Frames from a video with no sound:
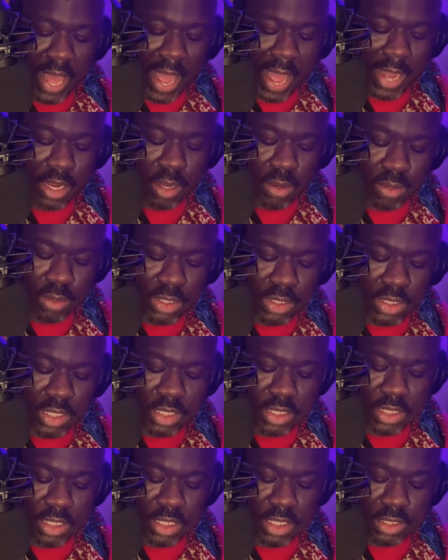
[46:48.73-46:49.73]
I noticed
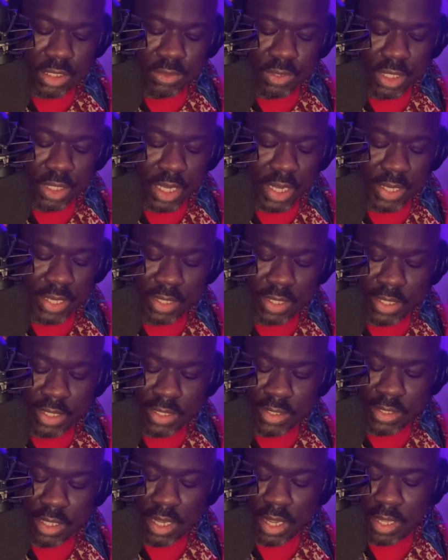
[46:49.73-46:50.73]
that Deidre and
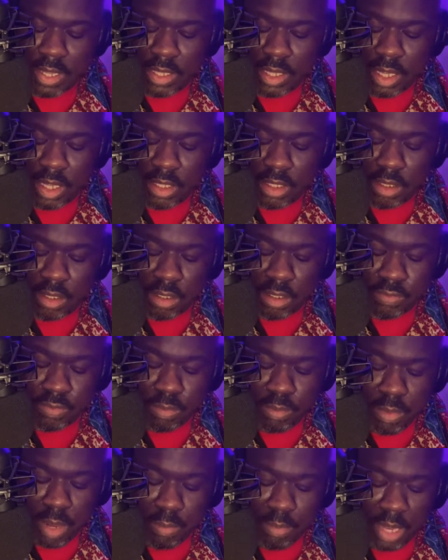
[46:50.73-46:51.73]
Lisa and the other girls
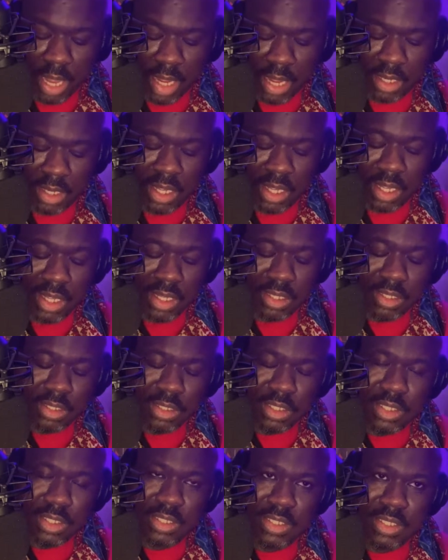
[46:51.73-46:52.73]
from my block
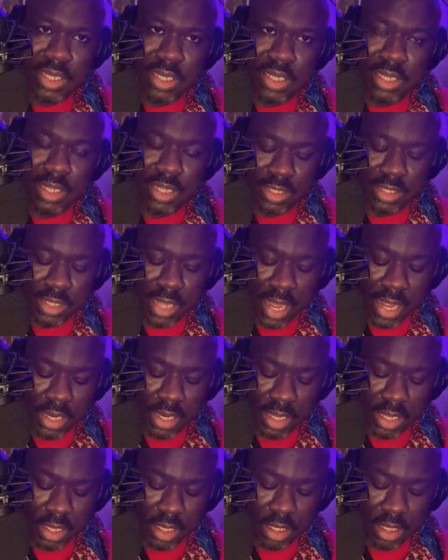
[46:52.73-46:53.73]
looked as sickly as I
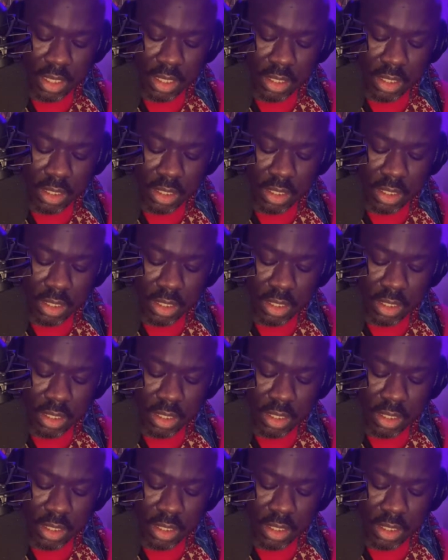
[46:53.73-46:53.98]
did.